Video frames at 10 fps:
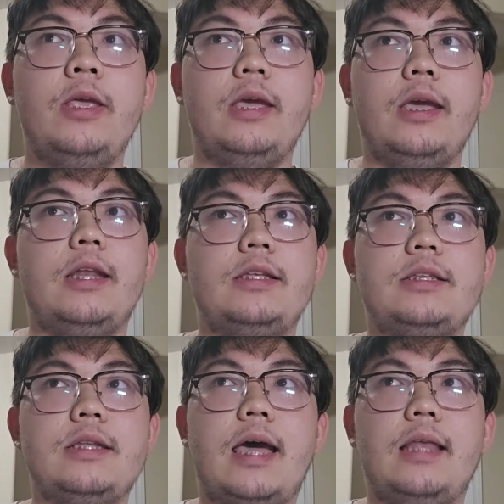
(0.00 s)
It is
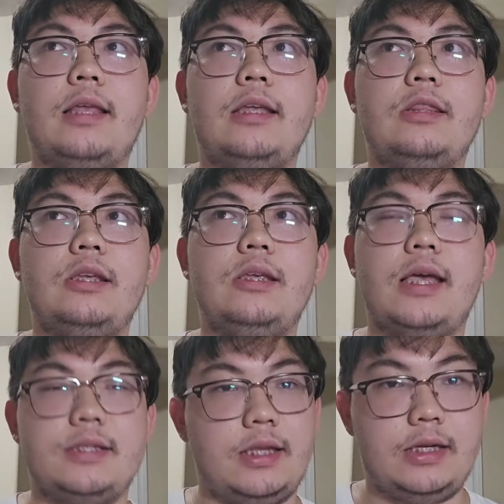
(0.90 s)
not like the
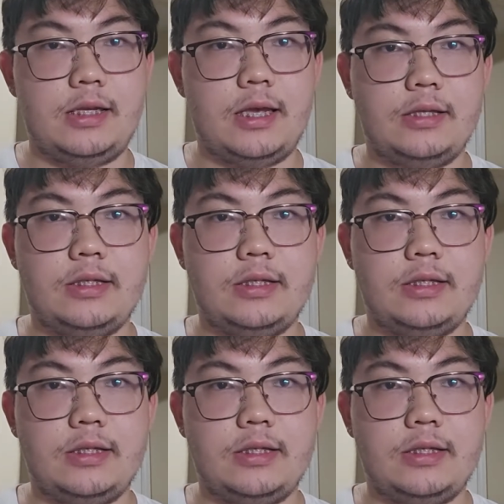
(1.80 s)
SNES.